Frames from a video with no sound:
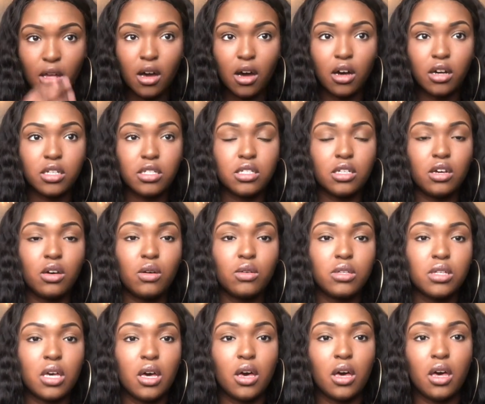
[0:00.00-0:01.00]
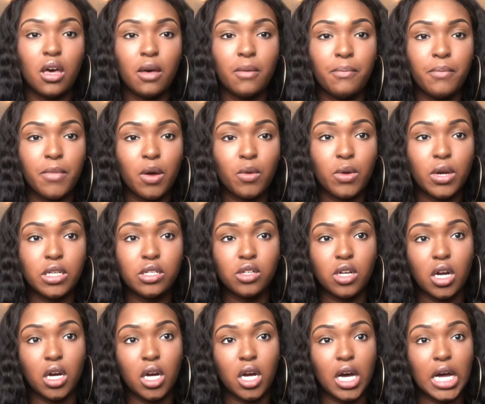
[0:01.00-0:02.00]
Also, a
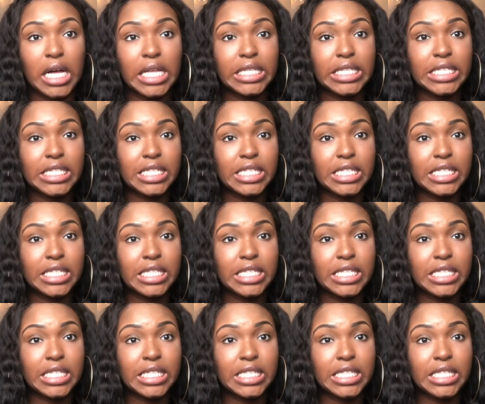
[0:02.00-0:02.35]
restaurant called